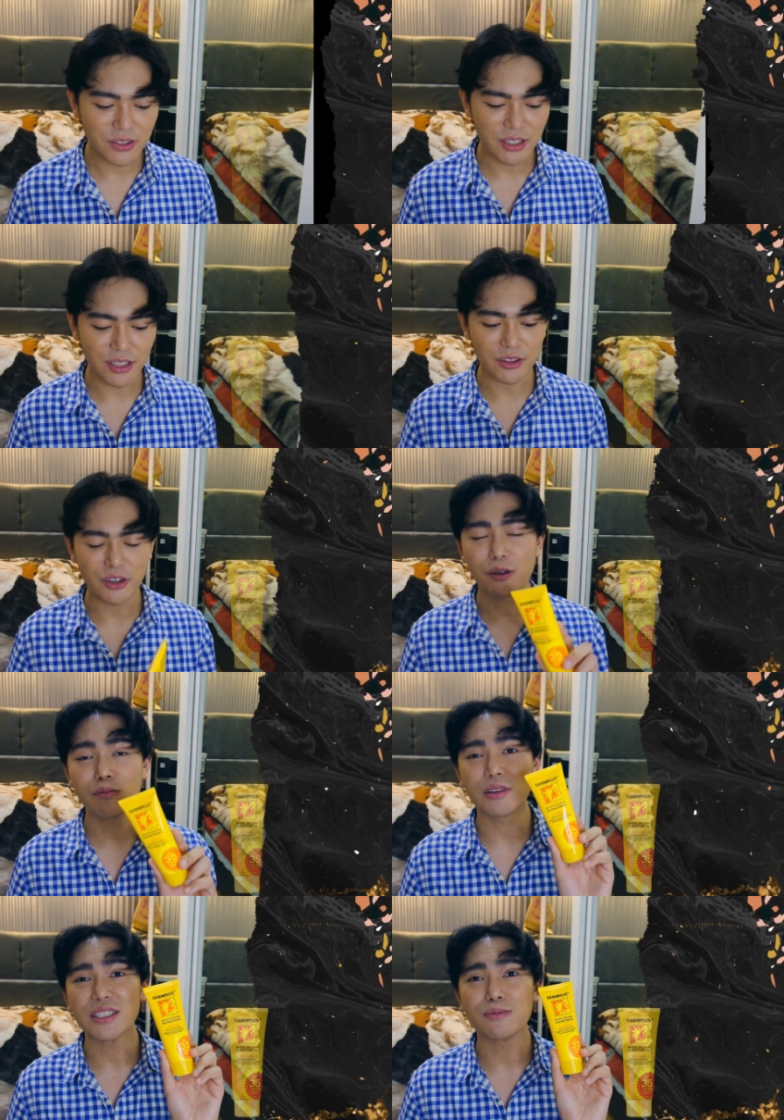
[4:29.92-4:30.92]
using the
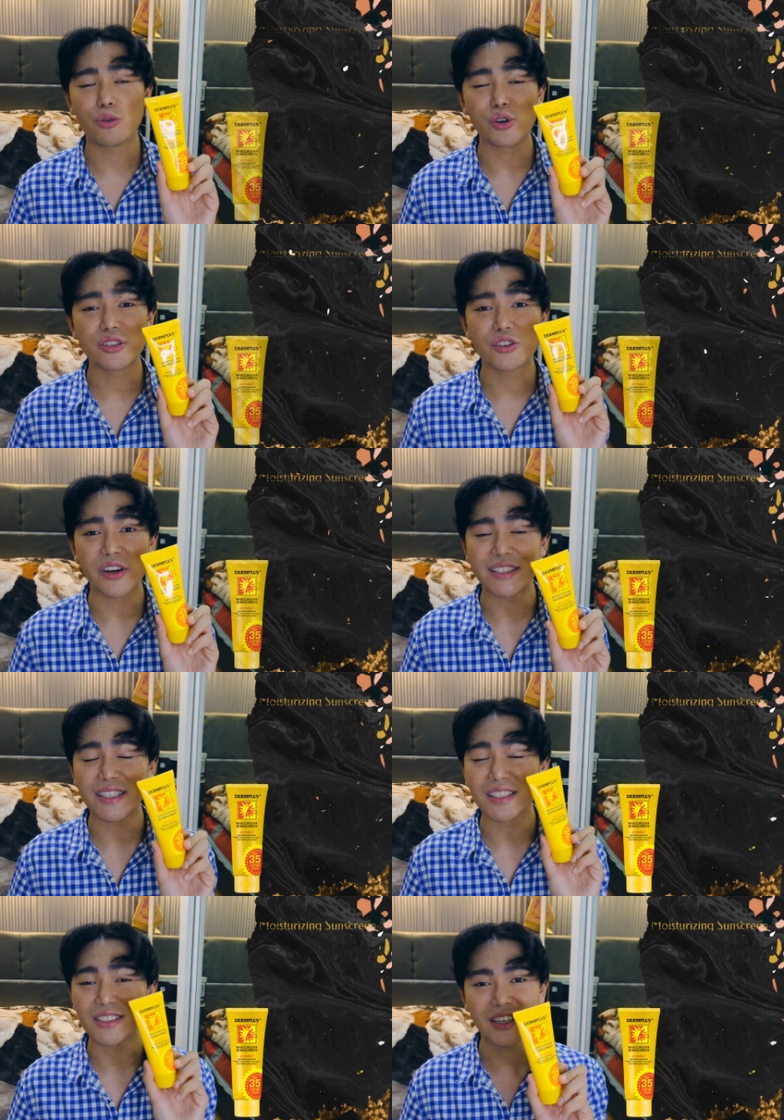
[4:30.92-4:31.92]
Dermplus
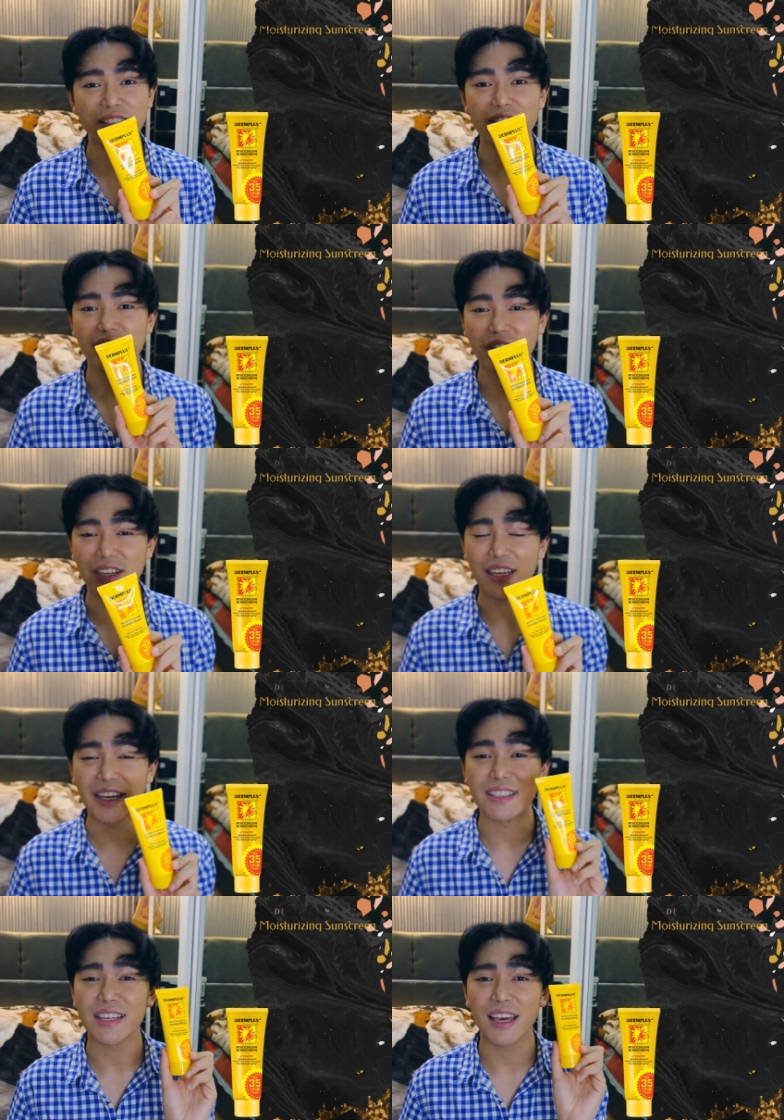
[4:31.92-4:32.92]
Moisturizing Sunscreen. It
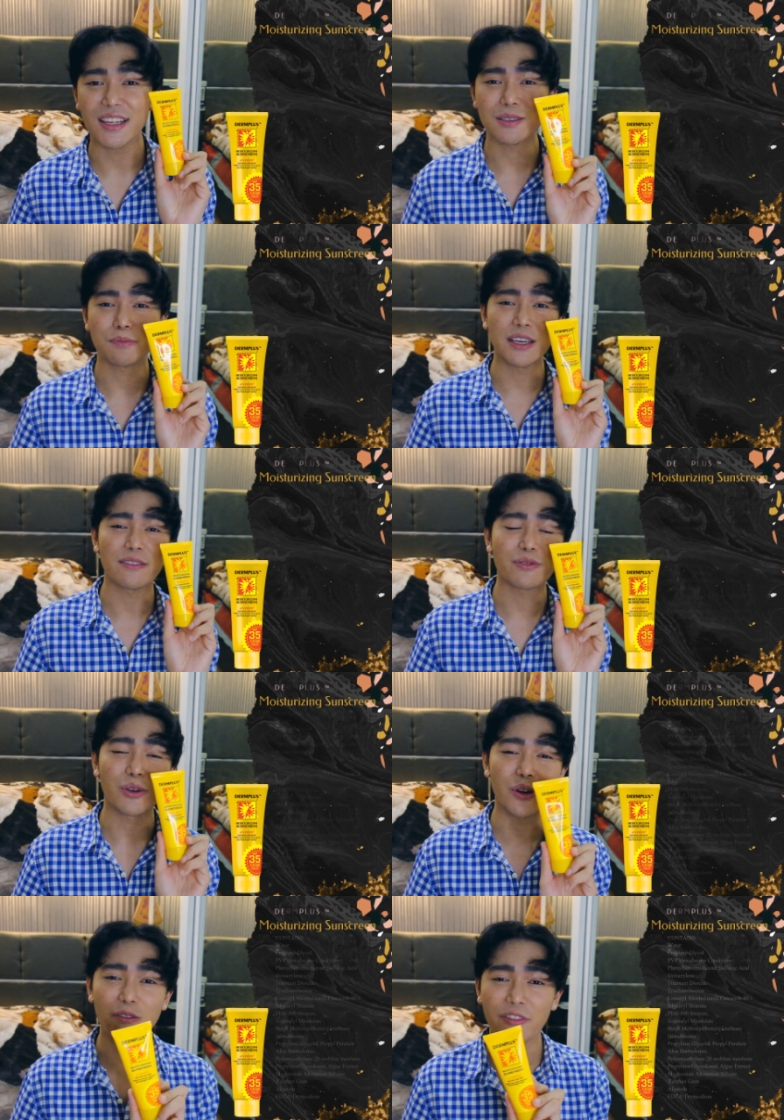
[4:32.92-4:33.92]
has SPF
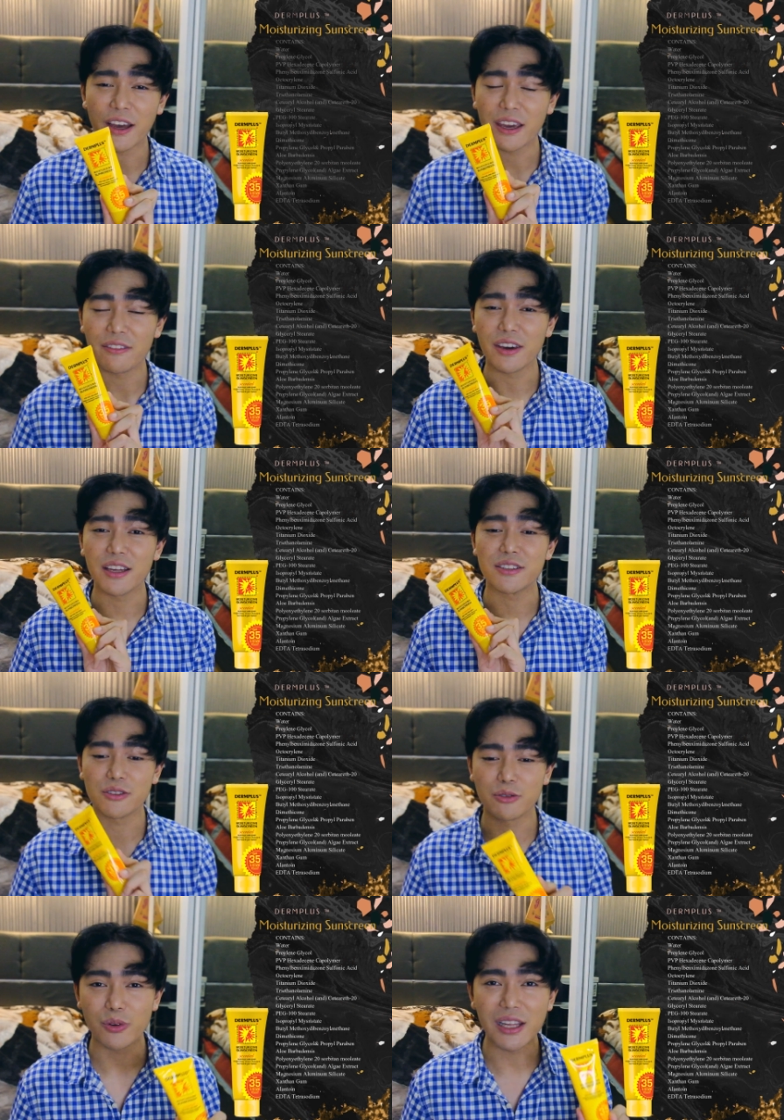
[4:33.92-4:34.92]
35.
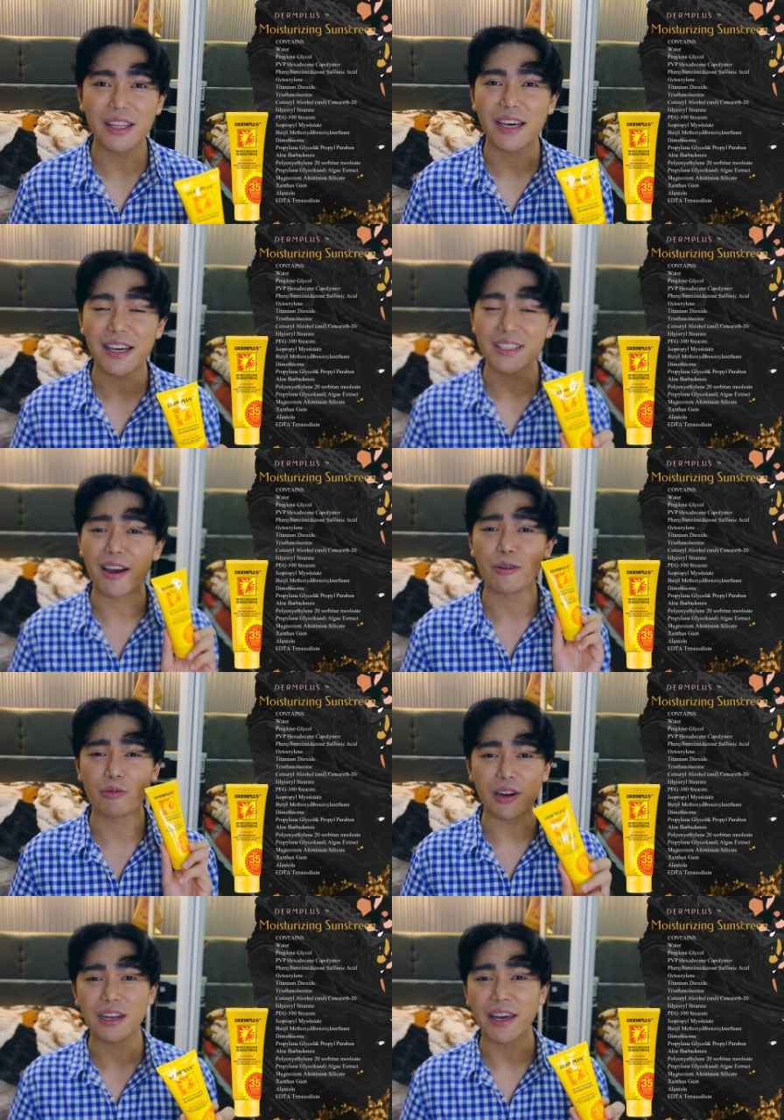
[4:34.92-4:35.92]
It's really nice. I
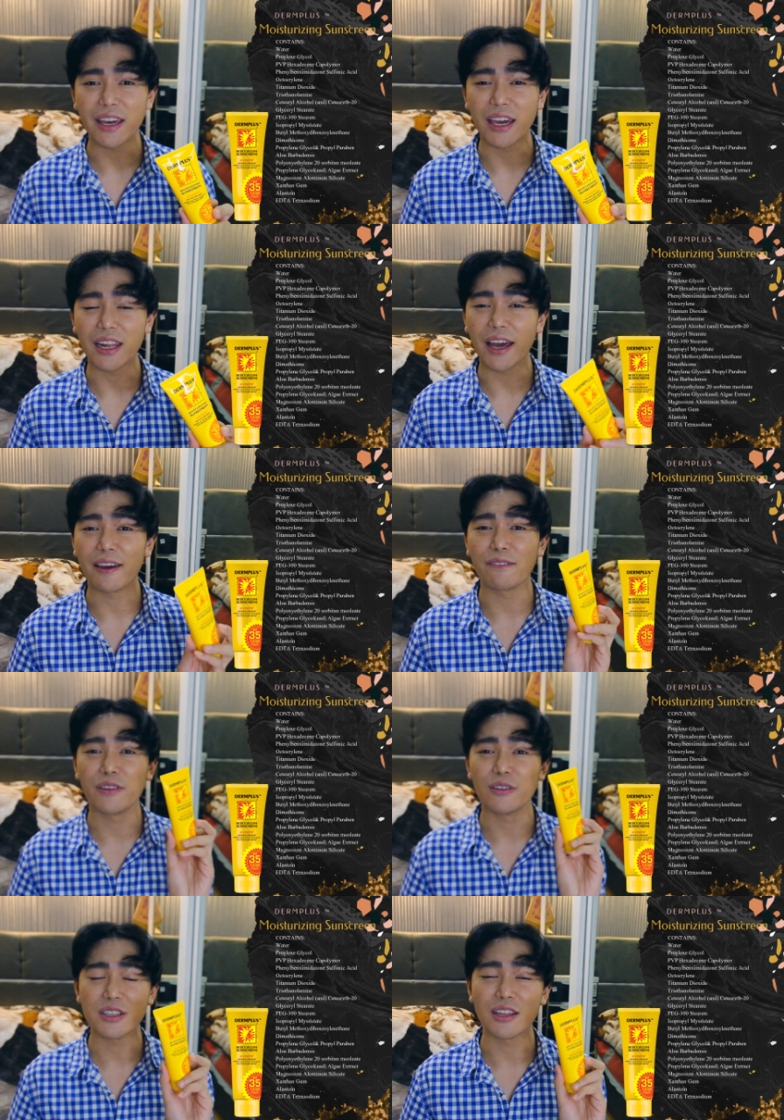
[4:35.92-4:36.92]
really like it. I
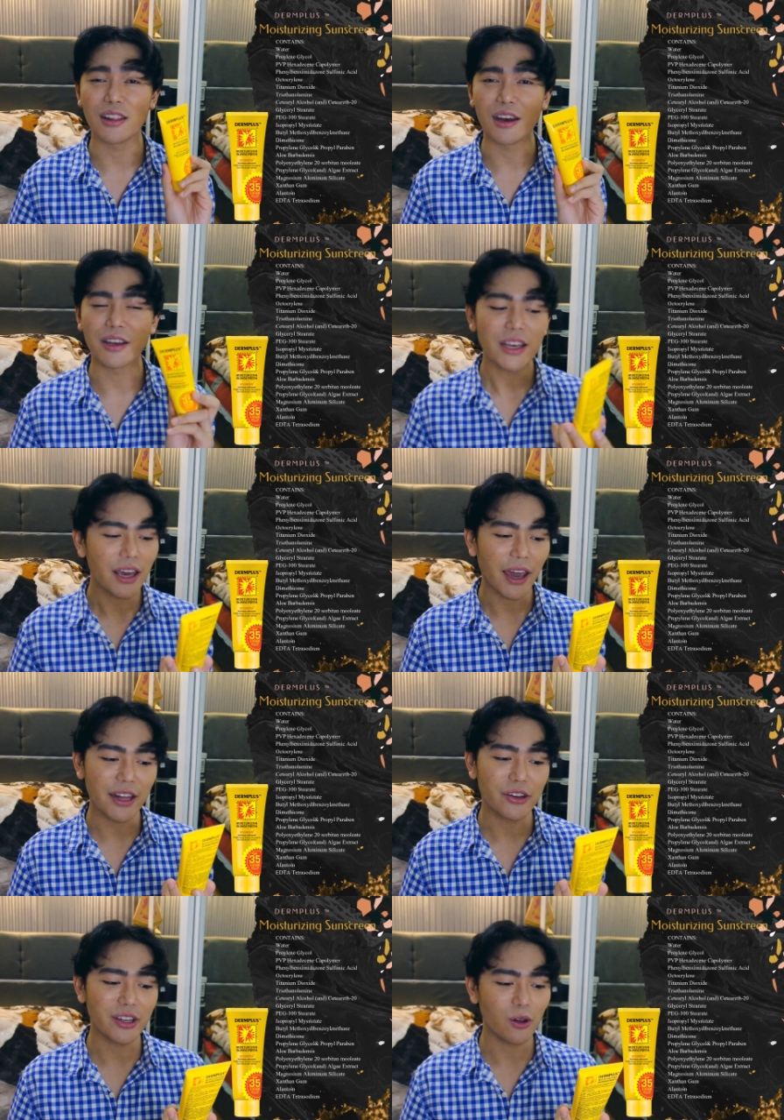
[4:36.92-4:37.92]
use it a lot.
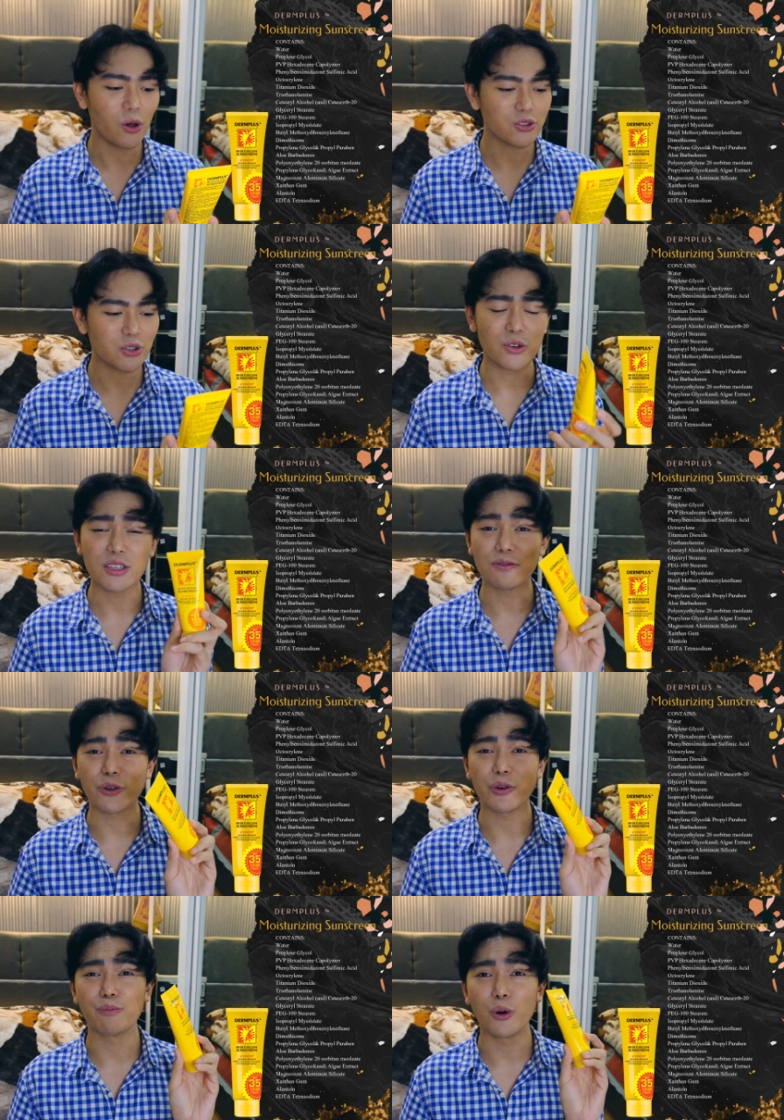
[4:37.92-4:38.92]
And you can also use it
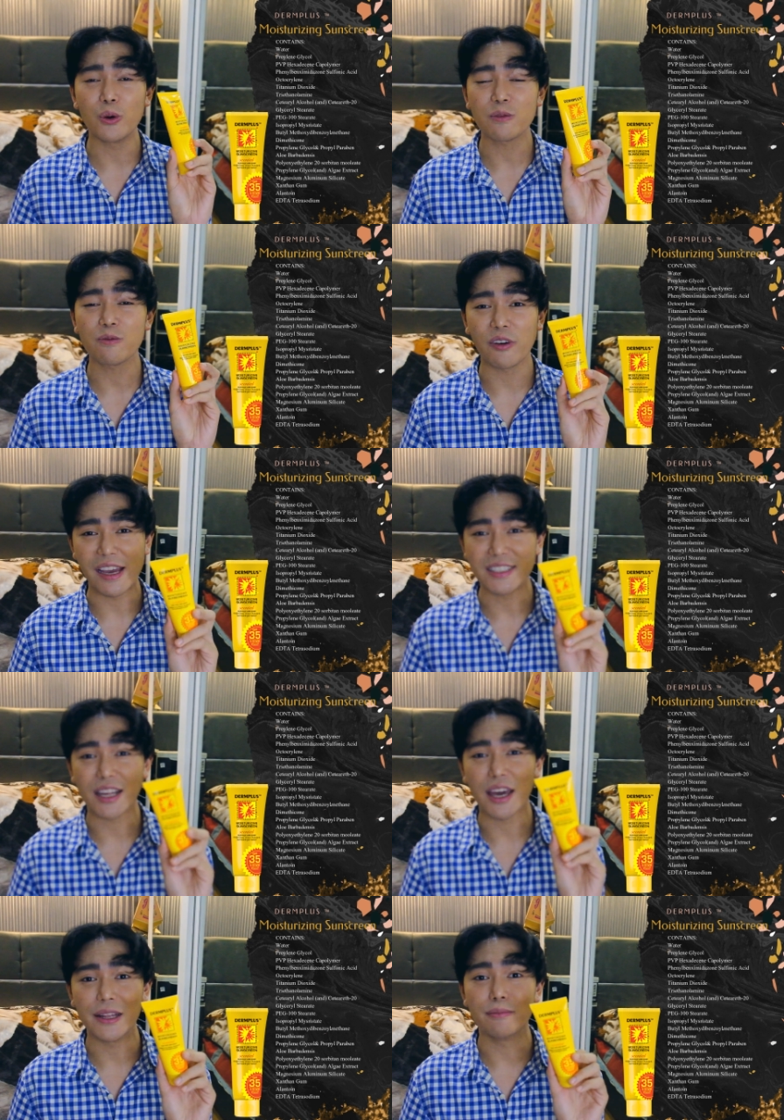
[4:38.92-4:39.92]
for both face
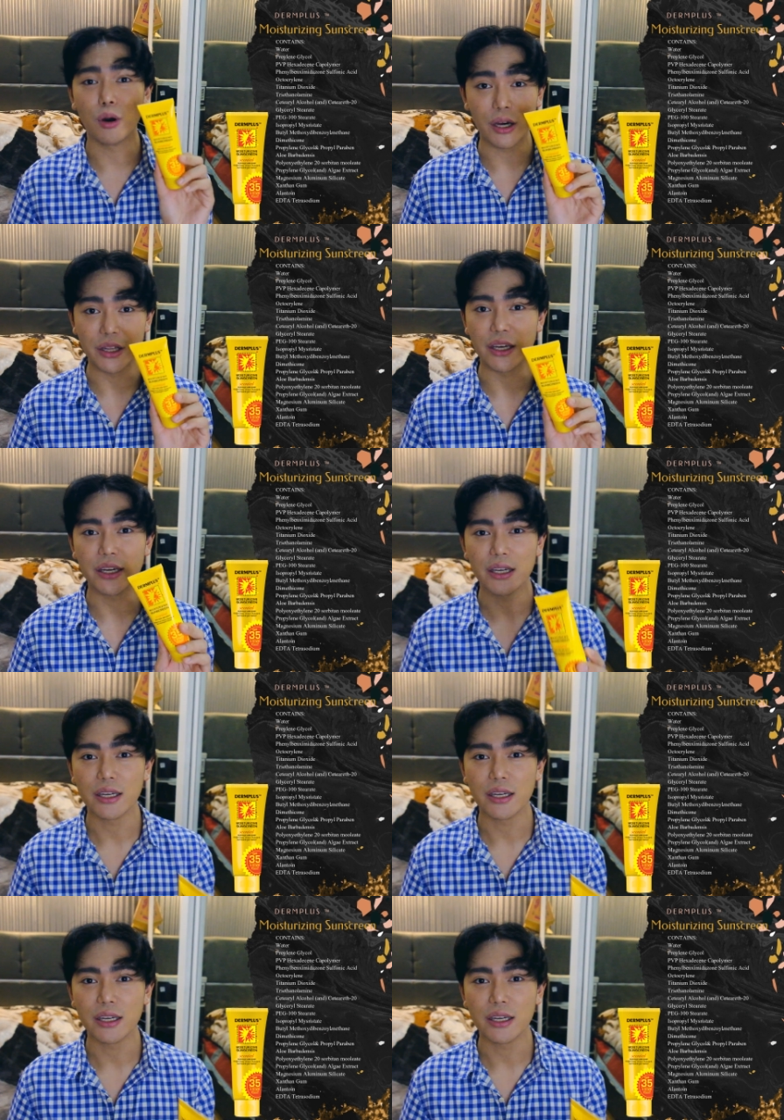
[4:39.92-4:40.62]
and body.